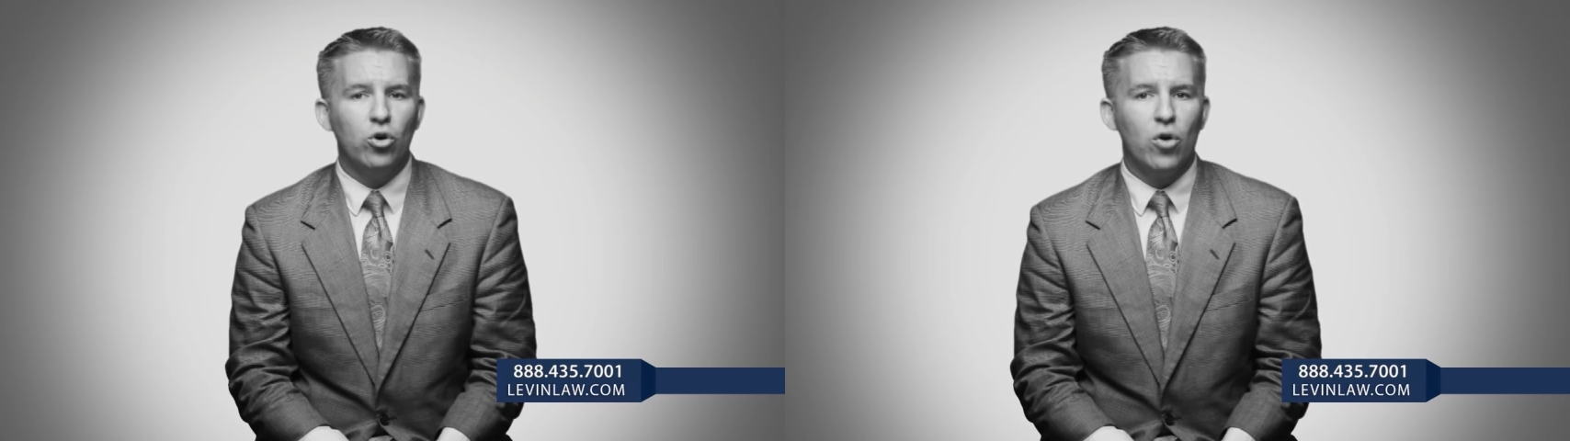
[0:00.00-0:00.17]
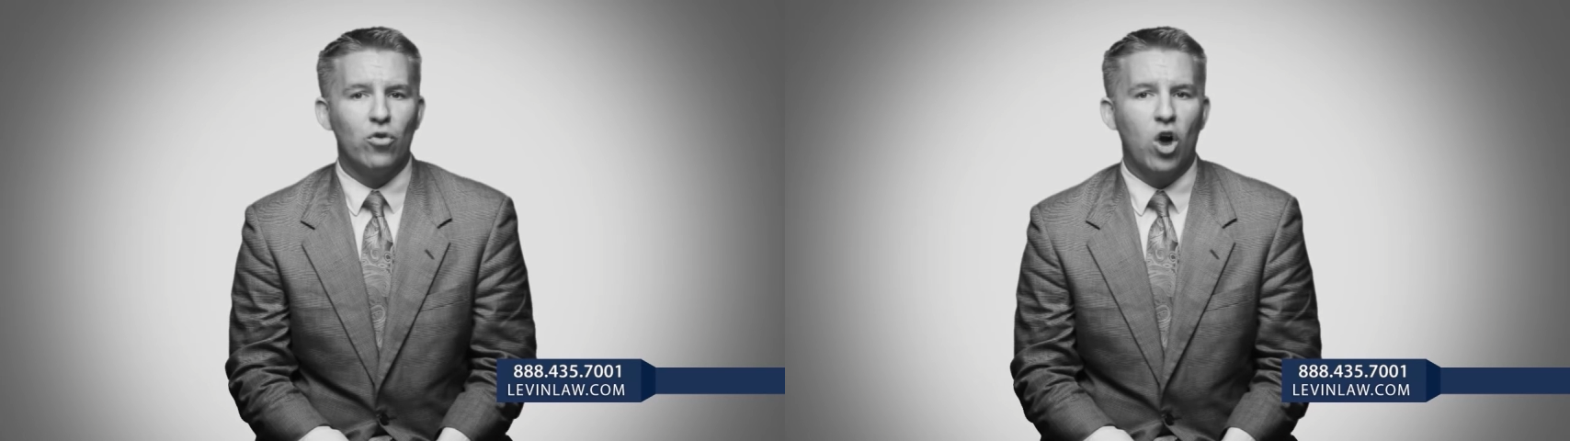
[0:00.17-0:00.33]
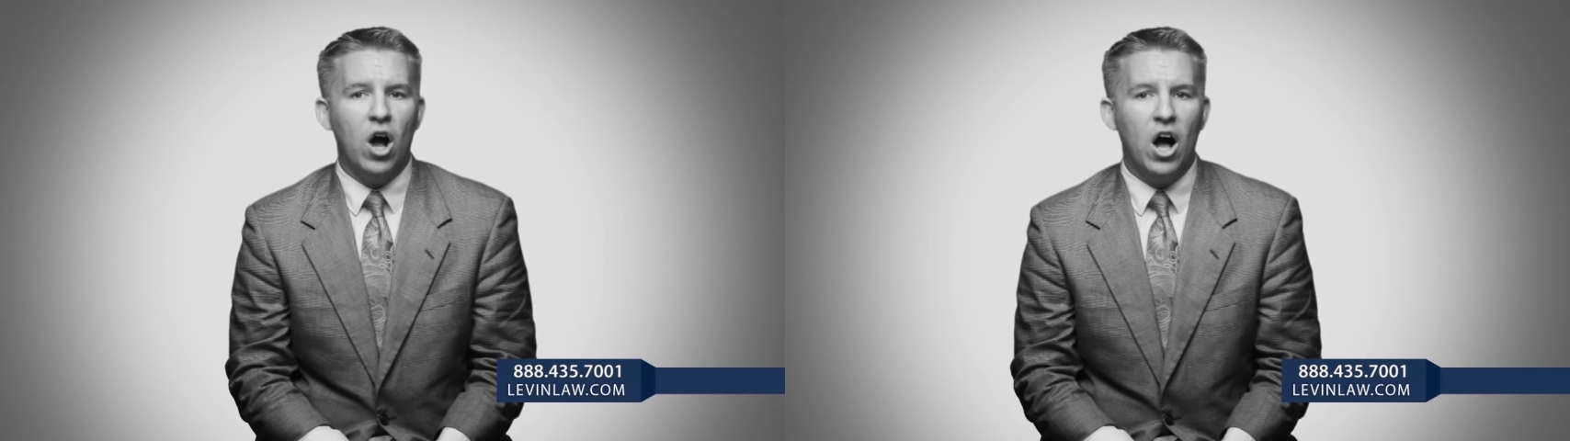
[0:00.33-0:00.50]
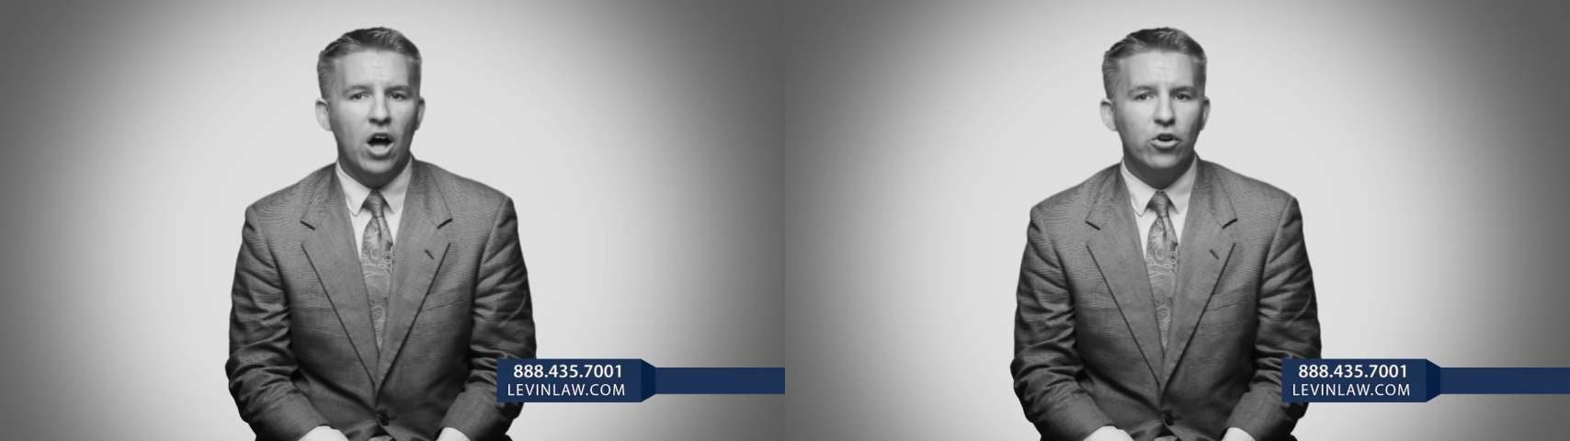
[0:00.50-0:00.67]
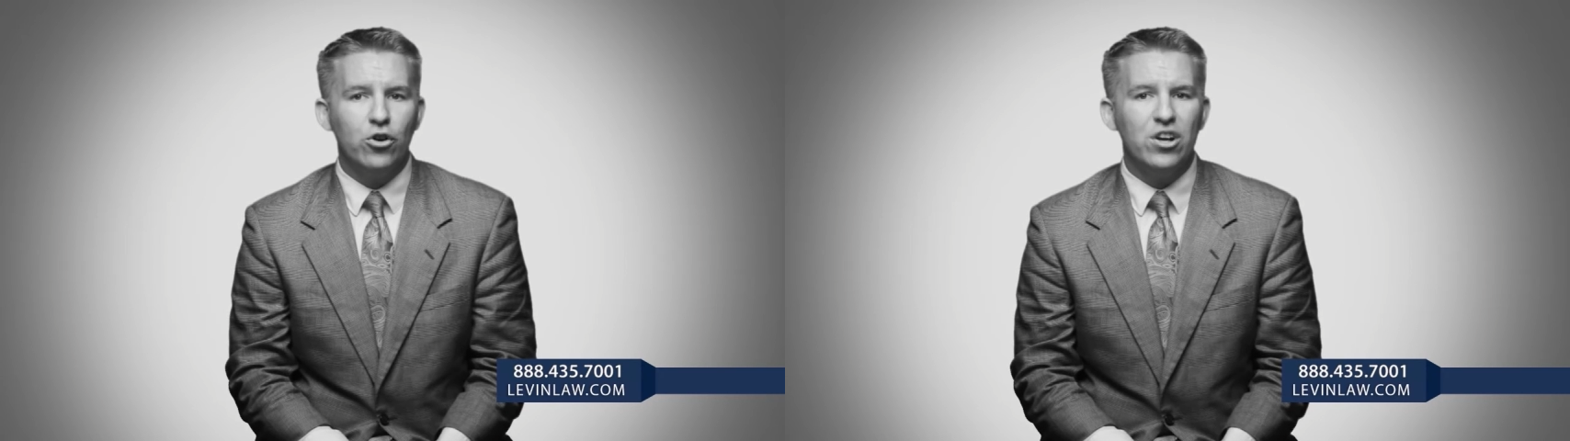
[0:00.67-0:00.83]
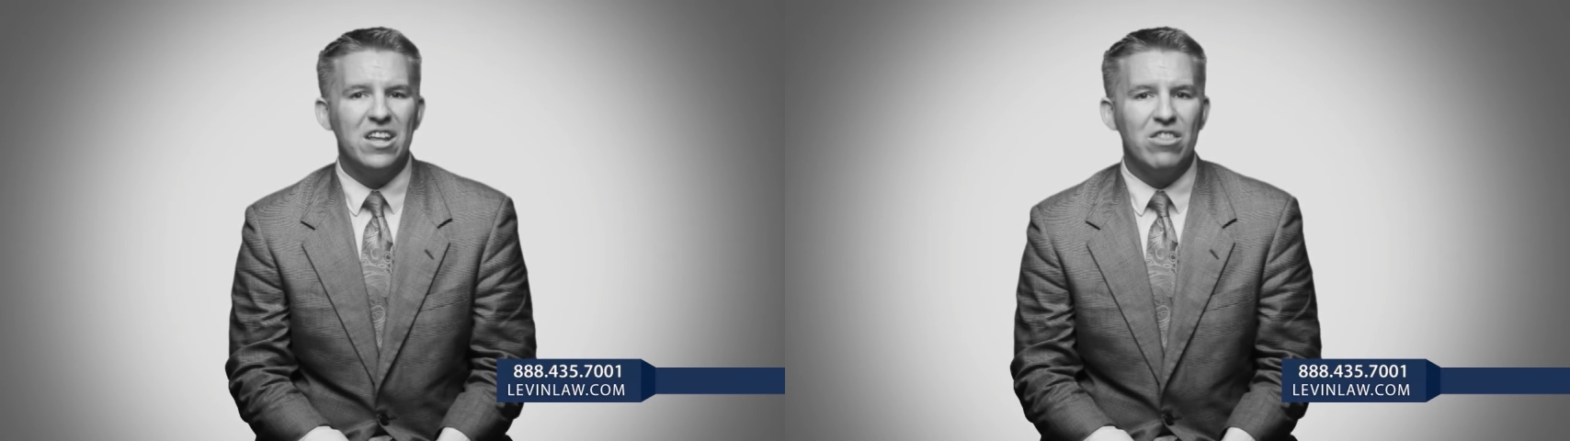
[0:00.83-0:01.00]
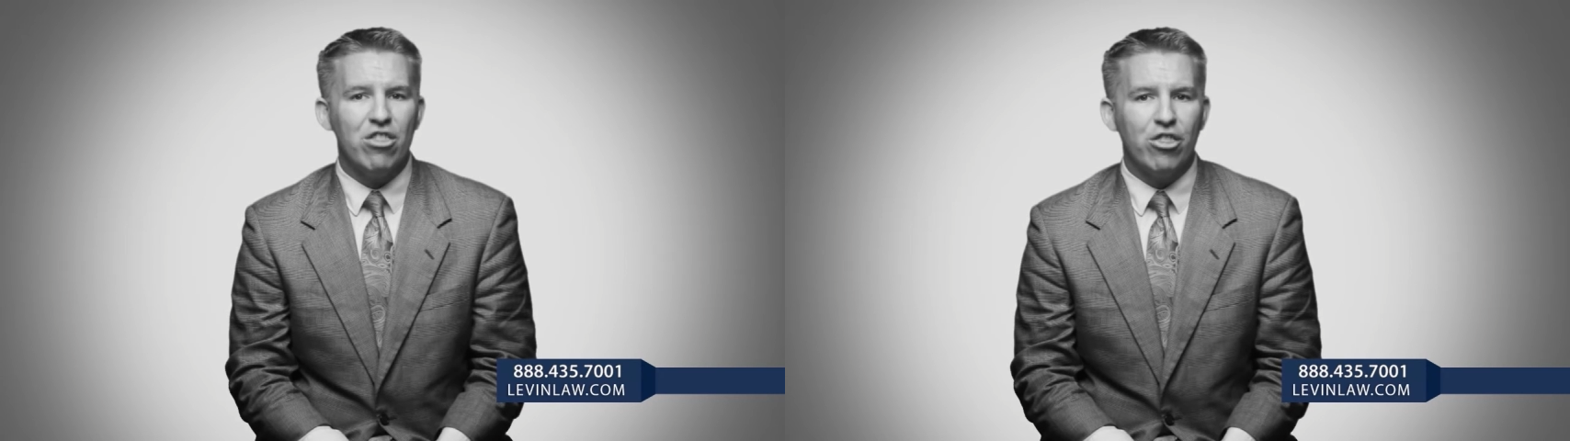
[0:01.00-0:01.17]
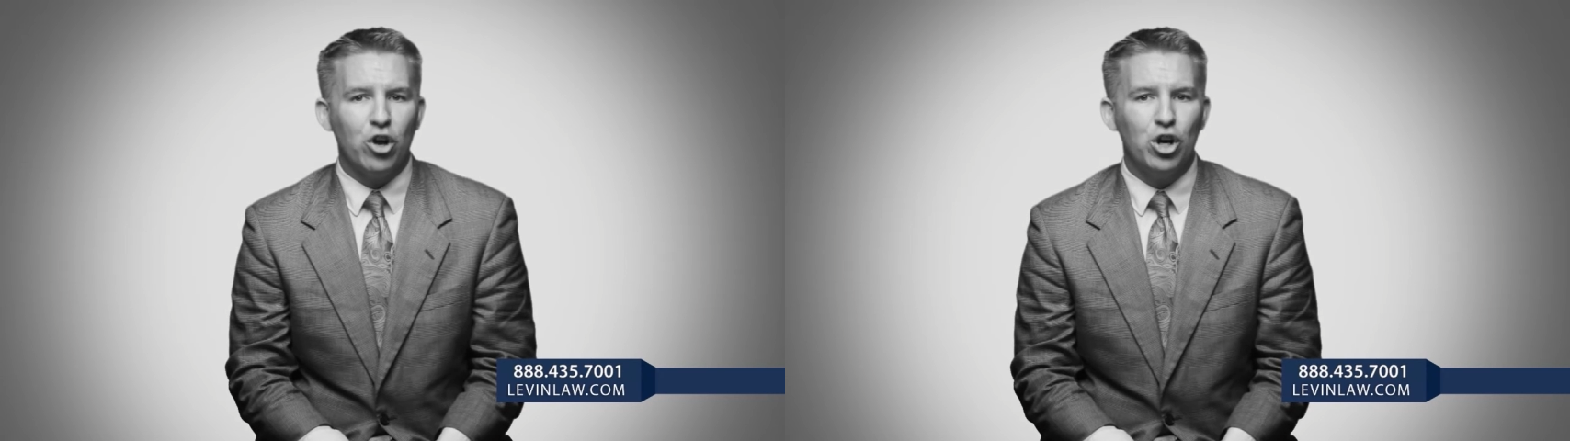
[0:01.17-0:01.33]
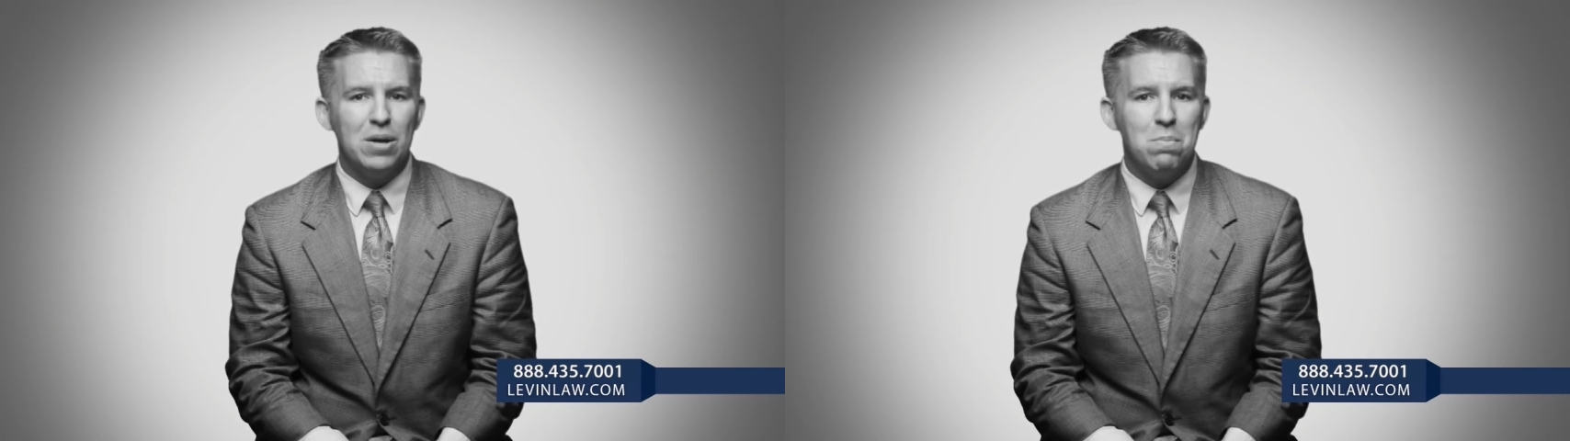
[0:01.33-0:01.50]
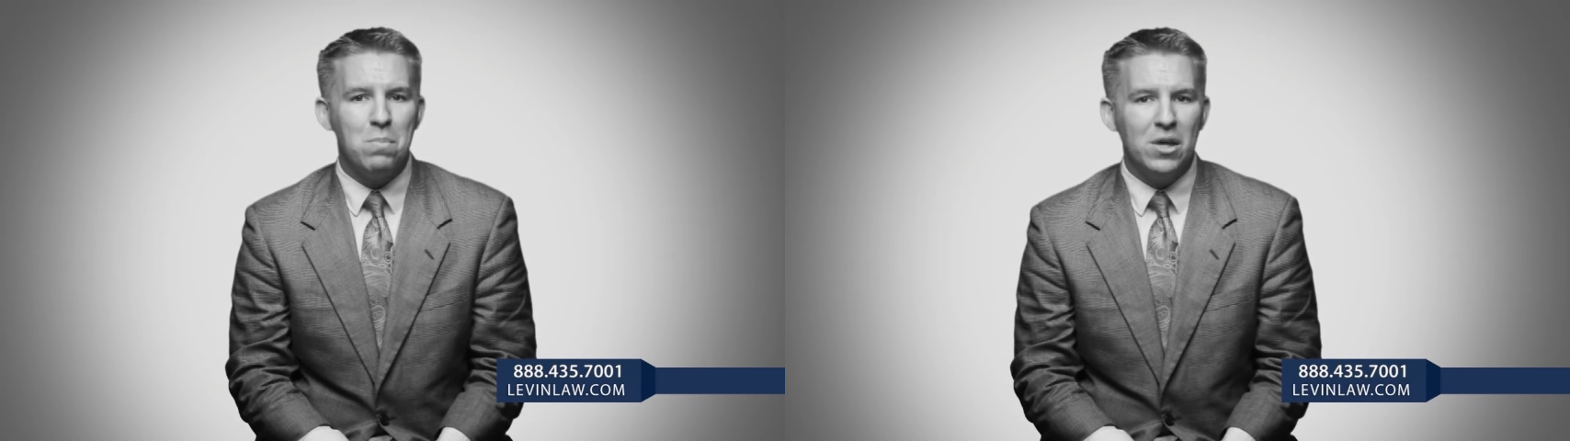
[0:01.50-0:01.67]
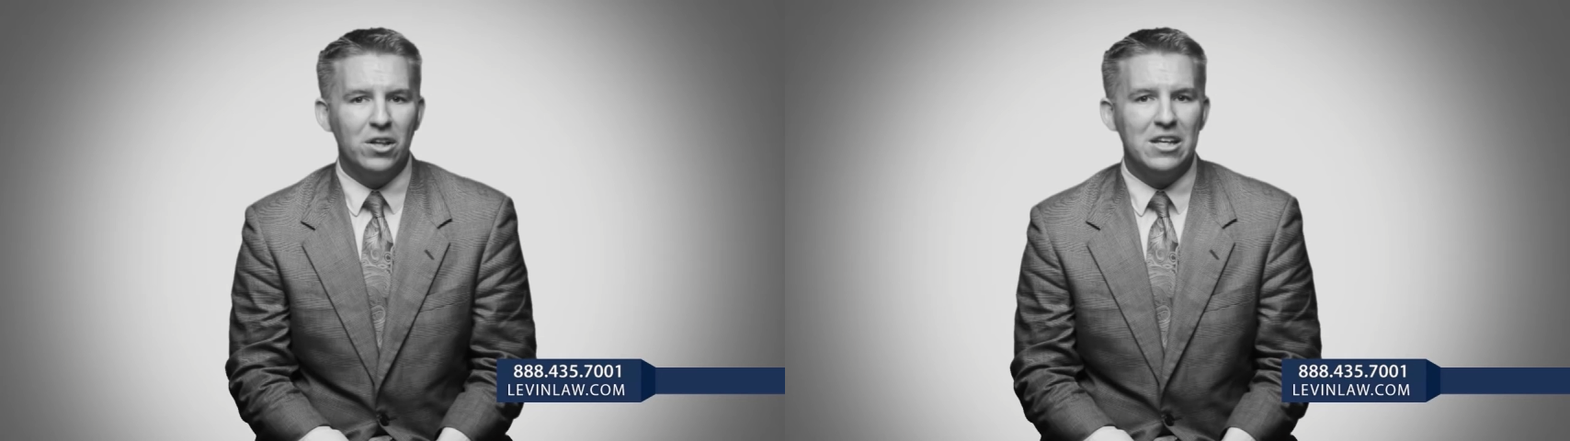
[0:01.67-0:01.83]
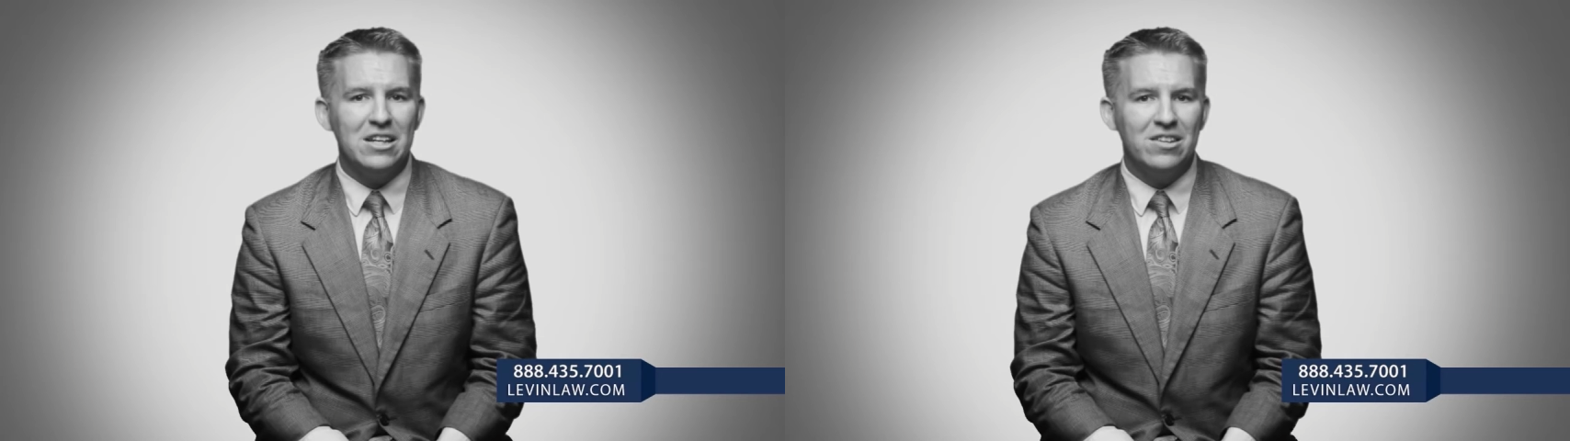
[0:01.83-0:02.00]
over $130 billion